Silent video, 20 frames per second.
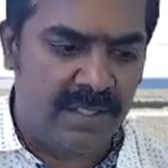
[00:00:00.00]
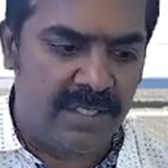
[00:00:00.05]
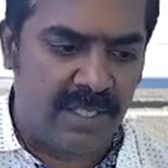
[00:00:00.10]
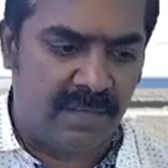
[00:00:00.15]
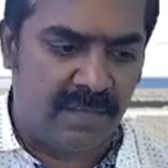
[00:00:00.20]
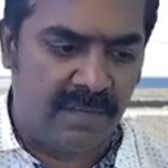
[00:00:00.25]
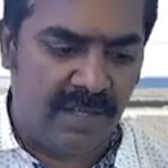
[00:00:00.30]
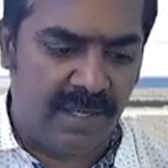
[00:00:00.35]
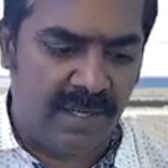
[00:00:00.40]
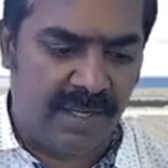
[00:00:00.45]

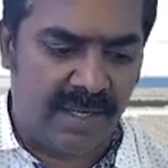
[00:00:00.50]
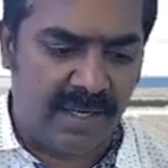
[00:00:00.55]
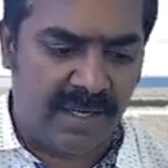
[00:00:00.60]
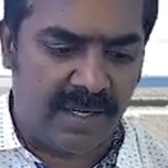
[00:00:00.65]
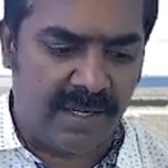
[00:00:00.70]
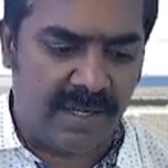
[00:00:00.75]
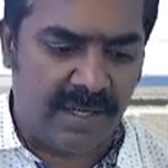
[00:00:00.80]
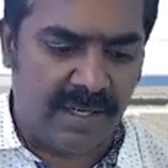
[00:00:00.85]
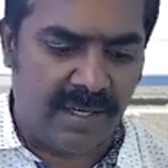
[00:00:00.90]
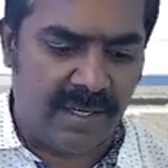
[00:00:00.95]

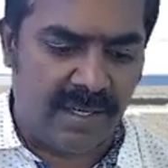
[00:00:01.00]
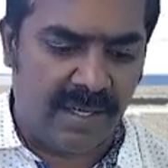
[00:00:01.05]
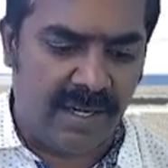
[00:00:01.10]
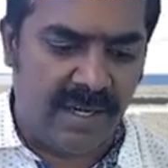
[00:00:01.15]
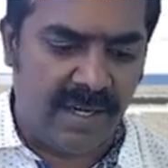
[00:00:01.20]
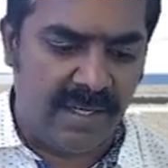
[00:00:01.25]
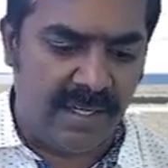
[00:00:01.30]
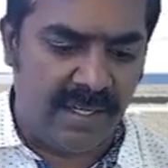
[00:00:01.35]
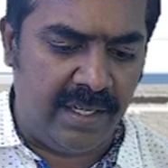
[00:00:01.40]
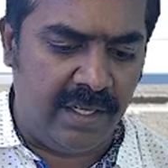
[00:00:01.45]

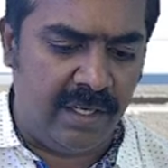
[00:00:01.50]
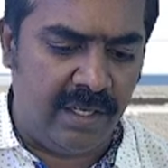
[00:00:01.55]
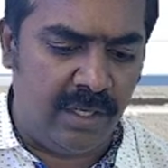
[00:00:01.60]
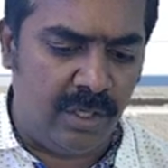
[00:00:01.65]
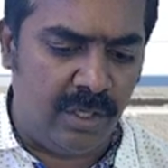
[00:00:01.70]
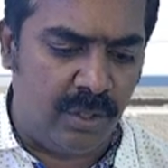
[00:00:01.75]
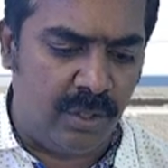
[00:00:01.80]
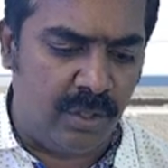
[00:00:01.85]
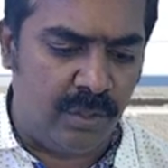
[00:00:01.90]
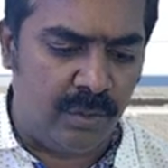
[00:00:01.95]

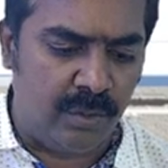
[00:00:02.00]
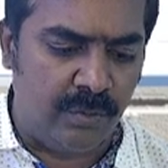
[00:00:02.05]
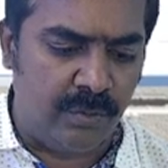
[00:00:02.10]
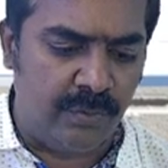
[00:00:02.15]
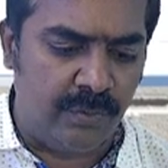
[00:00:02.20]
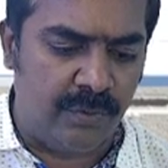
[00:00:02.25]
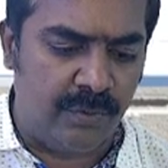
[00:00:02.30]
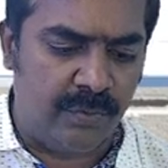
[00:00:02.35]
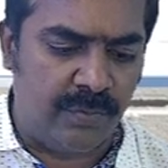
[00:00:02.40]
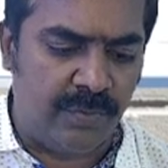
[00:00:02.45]

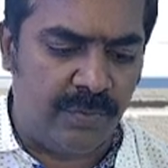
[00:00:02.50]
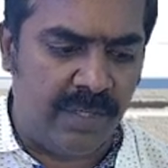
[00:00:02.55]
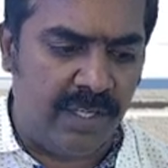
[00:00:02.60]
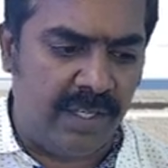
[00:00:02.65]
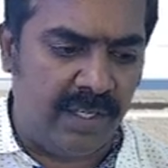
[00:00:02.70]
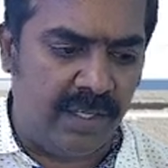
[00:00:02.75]
7,19,250.